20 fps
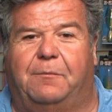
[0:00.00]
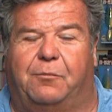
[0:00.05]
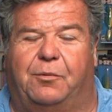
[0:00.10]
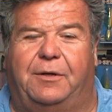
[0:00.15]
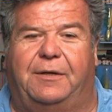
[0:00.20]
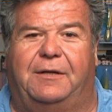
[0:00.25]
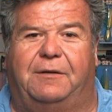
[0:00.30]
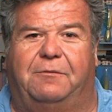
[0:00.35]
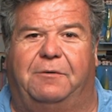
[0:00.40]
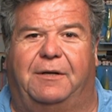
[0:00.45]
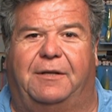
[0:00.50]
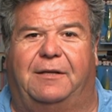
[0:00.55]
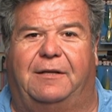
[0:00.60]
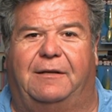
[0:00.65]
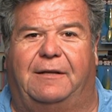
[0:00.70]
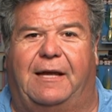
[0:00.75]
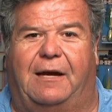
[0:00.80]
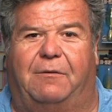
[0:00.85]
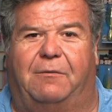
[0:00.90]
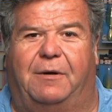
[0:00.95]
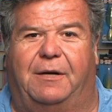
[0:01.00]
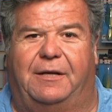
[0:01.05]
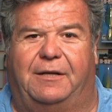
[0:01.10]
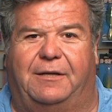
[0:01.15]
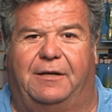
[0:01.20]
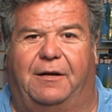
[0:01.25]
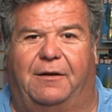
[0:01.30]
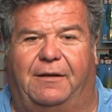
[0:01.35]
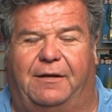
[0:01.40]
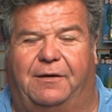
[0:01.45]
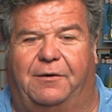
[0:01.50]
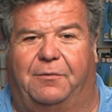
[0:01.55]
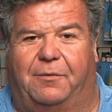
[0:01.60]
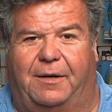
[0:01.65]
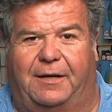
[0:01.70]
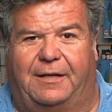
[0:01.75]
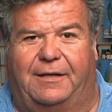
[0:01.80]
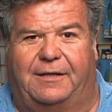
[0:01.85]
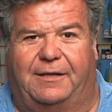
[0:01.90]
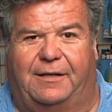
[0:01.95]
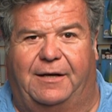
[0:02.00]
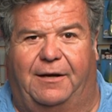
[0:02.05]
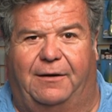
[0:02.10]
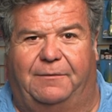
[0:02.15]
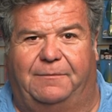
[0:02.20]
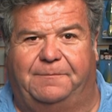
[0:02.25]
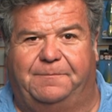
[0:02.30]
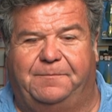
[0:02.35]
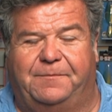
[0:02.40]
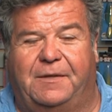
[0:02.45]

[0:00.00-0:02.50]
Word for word: Bring it with you, that way you know that you're ready to go.